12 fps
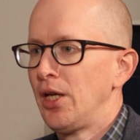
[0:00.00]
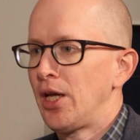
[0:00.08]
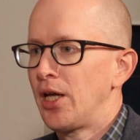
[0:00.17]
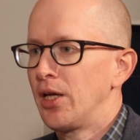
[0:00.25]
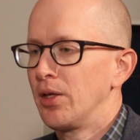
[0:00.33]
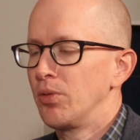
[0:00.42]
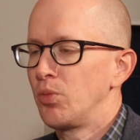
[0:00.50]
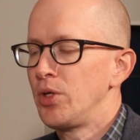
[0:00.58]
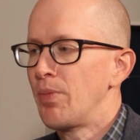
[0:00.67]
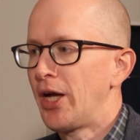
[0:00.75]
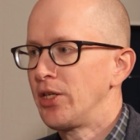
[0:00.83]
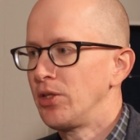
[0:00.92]
And we
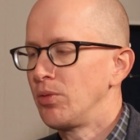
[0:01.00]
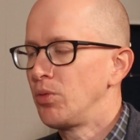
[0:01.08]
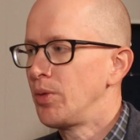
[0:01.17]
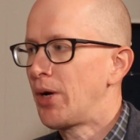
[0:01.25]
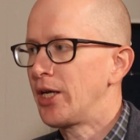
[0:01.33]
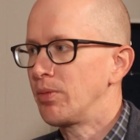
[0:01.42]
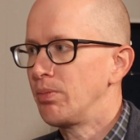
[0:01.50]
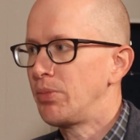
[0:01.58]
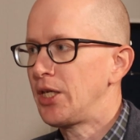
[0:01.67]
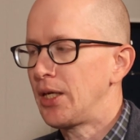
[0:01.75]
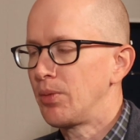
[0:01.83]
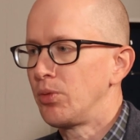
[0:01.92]
might
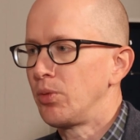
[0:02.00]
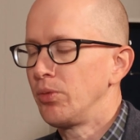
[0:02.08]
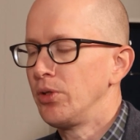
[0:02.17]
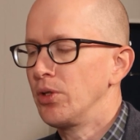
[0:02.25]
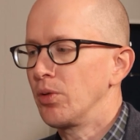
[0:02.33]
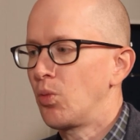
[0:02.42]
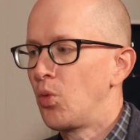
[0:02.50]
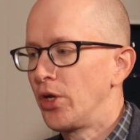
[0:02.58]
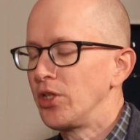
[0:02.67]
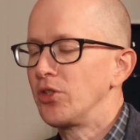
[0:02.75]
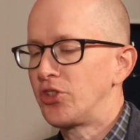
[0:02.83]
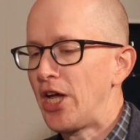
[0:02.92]
be able,
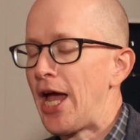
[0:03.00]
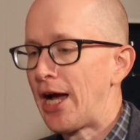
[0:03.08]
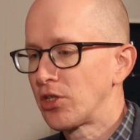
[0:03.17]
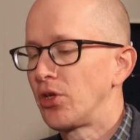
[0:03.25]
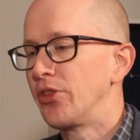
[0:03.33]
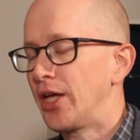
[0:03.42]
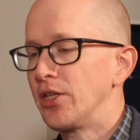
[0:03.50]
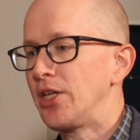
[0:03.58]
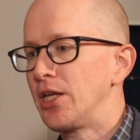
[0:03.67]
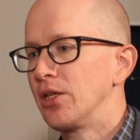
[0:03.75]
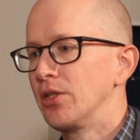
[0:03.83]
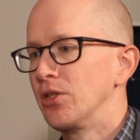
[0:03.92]
wanting to act on that
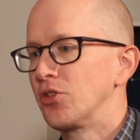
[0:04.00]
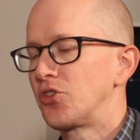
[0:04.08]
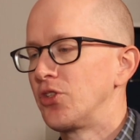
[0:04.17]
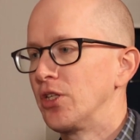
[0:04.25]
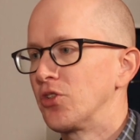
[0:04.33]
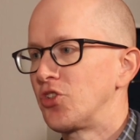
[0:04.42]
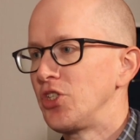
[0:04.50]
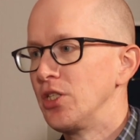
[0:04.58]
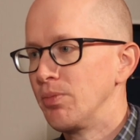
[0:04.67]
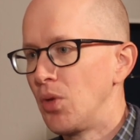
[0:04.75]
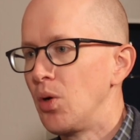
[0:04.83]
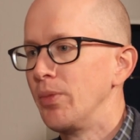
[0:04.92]
data that's
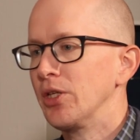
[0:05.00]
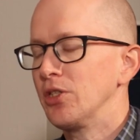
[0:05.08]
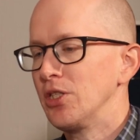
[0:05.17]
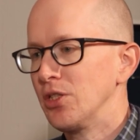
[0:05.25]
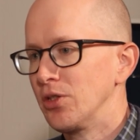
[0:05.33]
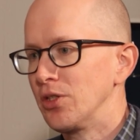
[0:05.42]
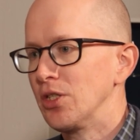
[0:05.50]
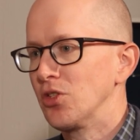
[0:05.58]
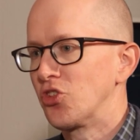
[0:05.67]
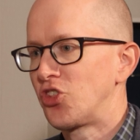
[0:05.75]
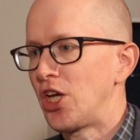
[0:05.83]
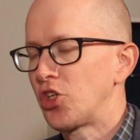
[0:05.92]
in moment, in
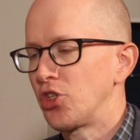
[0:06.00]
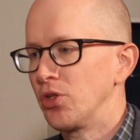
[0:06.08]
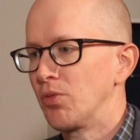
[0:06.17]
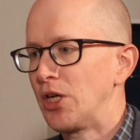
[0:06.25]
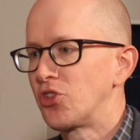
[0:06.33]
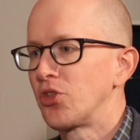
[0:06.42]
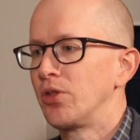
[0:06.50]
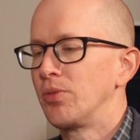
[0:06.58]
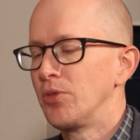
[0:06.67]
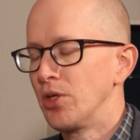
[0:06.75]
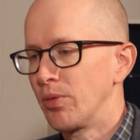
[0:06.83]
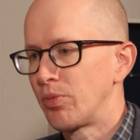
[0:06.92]
session, right? So
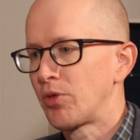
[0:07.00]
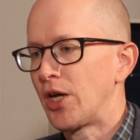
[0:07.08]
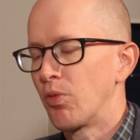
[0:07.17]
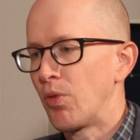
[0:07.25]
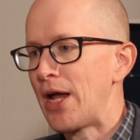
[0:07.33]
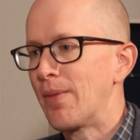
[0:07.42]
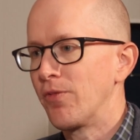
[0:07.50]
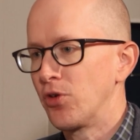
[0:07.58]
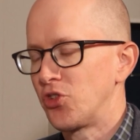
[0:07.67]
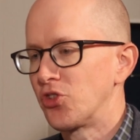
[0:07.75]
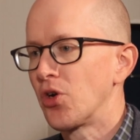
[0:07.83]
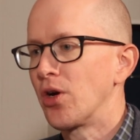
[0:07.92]
that, kind of RAM
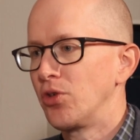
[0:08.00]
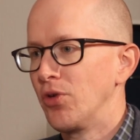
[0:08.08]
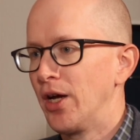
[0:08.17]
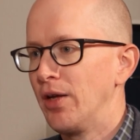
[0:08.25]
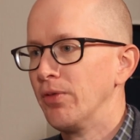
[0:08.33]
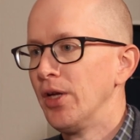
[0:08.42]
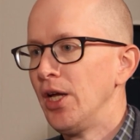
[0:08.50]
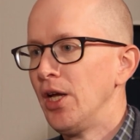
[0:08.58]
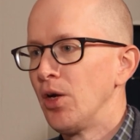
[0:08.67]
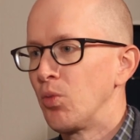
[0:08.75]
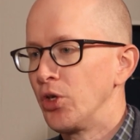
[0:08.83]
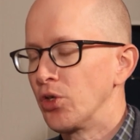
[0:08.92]
versus hard drive.
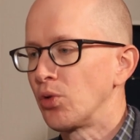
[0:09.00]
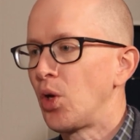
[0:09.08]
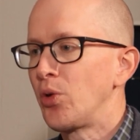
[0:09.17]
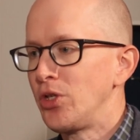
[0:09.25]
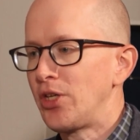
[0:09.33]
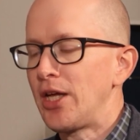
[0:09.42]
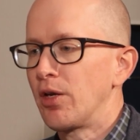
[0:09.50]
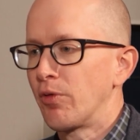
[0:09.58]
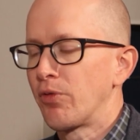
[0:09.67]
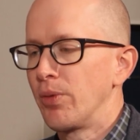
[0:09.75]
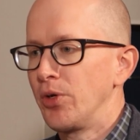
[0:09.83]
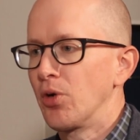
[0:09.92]
When you're loading data
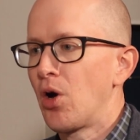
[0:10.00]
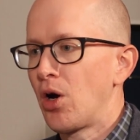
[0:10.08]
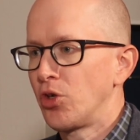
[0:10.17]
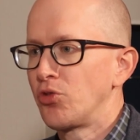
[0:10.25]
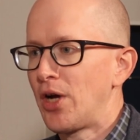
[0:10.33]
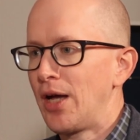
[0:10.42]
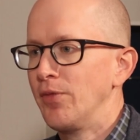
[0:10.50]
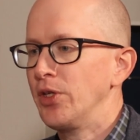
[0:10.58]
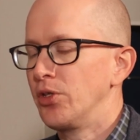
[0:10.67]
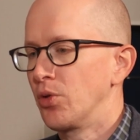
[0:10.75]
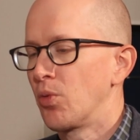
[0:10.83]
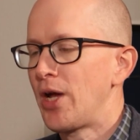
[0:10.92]
from your hard drive and
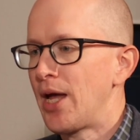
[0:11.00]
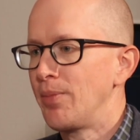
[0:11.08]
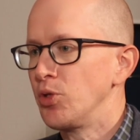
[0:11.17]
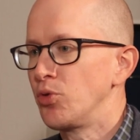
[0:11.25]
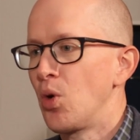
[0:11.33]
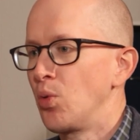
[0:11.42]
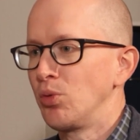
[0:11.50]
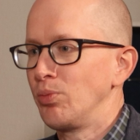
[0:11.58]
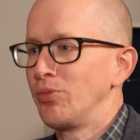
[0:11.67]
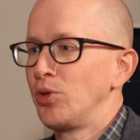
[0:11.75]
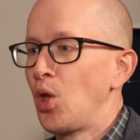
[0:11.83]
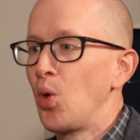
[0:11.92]
into RAM, you don't
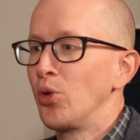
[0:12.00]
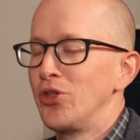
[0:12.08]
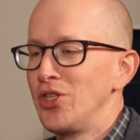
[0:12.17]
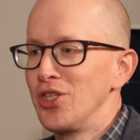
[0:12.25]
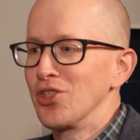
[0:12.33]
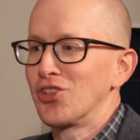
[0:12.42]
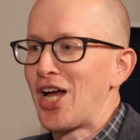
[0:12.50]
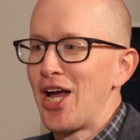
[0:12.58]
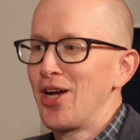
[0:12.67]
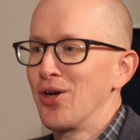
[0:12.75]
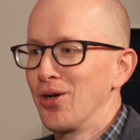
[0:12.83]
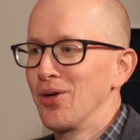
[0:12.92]
load the
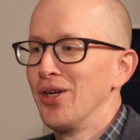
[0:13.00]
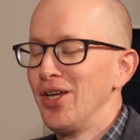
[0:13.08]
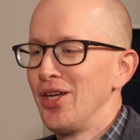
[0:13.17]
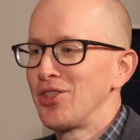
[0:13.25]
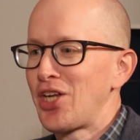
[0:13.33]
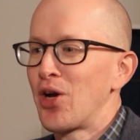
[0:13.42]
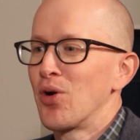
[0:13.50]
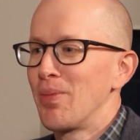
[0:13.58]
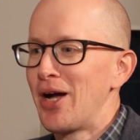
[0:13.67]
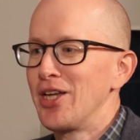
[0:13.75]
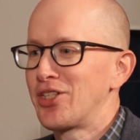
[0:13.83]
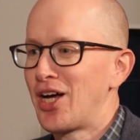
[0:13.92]
entire
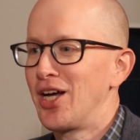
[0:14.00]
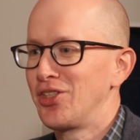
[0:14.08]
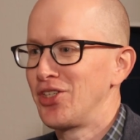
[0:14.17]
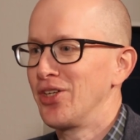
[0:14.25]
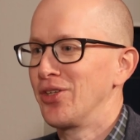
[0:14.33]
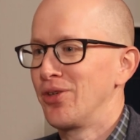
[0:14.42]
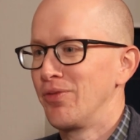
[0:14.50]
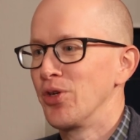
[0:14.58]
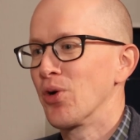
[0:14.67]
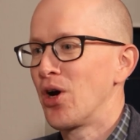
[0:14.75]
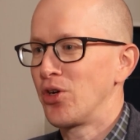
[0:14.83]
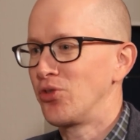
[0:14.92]
terabyte content of
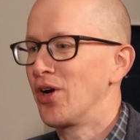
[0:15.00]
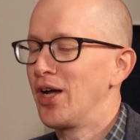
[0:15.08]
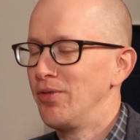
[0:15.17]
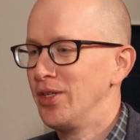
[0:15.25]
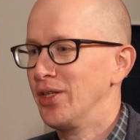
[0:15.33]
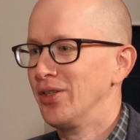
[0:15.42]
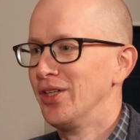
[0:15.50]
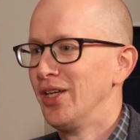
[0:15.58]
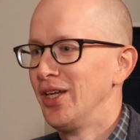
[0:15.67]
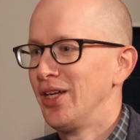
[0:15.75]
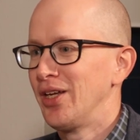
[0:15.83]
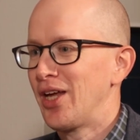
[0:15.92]
your hard drive in
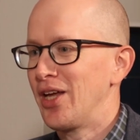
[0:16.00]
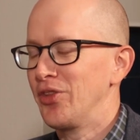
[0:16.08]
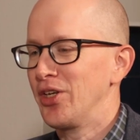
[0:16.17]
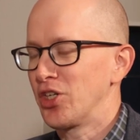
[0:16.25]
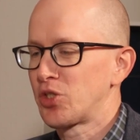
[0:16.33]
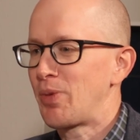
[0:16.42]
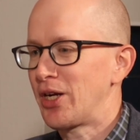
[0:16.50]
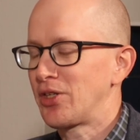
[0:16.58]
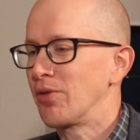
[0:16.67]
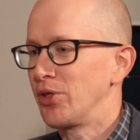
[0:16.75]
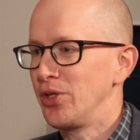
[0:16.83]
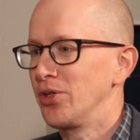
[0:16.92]
and then expect
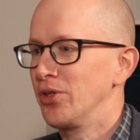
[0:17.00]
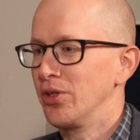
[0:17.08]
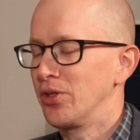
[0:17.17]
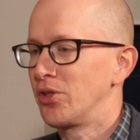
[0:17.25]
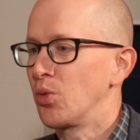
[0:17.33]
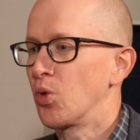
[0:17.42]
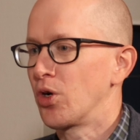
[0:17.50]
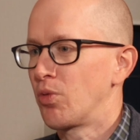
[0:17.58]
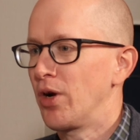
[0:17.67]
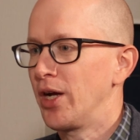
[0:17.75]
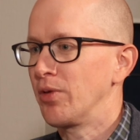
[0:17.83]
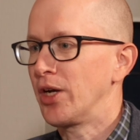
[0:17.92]
everything to work
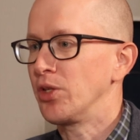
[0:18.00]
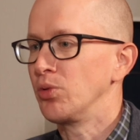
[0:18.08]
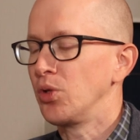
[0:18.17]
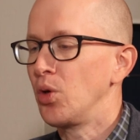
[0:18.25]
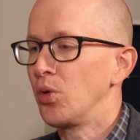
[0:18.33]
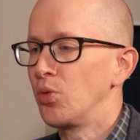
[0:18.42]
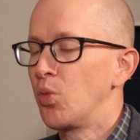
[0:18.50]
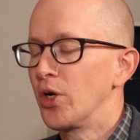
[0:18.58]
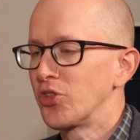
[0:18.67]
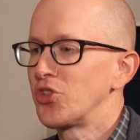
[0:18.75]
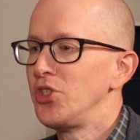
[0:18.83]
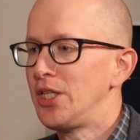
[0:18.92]
right? You load
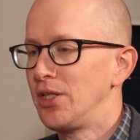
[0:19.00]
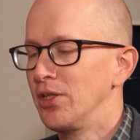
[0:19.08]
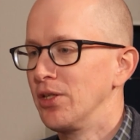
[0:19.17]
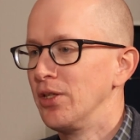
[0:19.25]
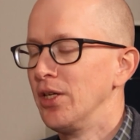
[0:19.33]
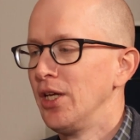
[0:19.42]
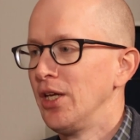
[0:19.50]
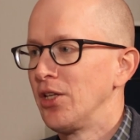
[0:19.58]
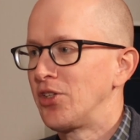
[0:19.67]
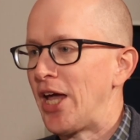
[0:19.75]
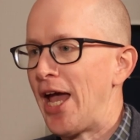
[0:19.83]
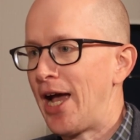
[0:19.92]
what's needed
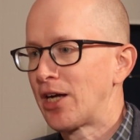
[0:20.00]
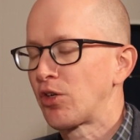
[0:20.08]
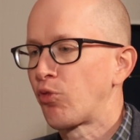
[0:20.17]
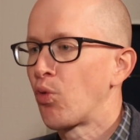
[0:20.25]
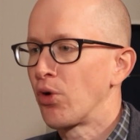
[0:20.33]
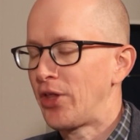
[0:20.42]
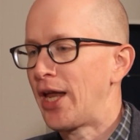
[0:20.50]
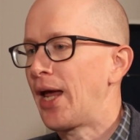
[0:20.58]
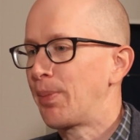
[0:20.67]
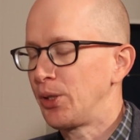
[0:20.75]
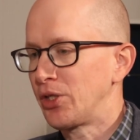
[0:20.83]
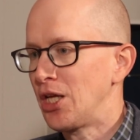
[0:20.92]
to act for that
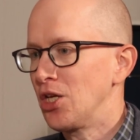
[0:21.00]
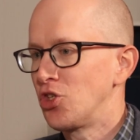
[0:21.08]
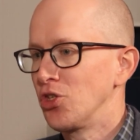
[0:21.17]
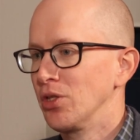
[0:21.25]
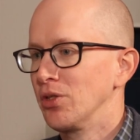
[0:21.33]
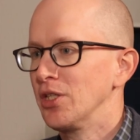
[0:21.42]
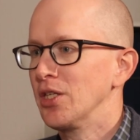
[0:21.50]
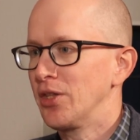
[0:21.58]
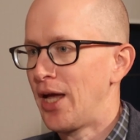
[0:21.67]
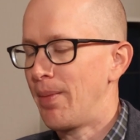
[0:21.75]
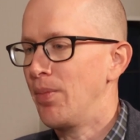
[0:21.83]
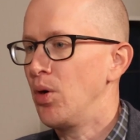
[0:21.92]
application in
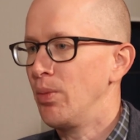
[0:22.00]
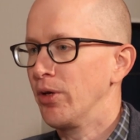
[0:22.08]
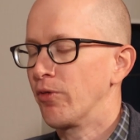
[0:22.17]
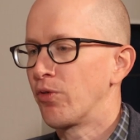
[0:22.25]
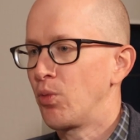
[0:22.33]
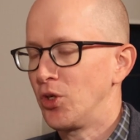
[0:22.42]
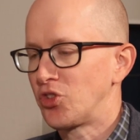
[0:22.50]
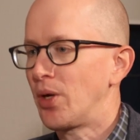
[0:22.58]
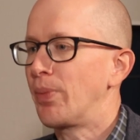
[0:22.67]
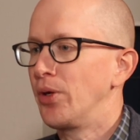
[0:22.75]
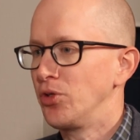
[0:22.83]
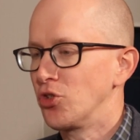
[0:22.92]
that moment for what's
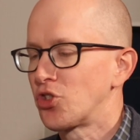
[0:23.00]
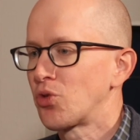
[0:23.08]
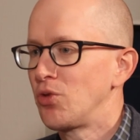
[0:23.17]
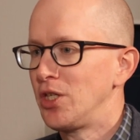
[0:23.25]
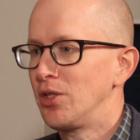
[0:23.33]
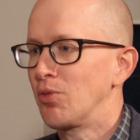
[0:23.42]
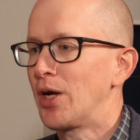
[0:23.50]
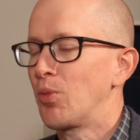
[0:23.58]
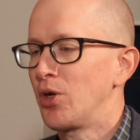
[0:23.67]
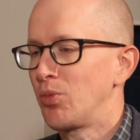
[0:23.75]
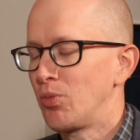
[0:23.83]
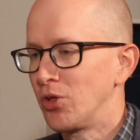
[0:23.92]
up on your screen, right?
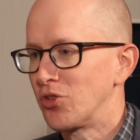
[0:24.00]
What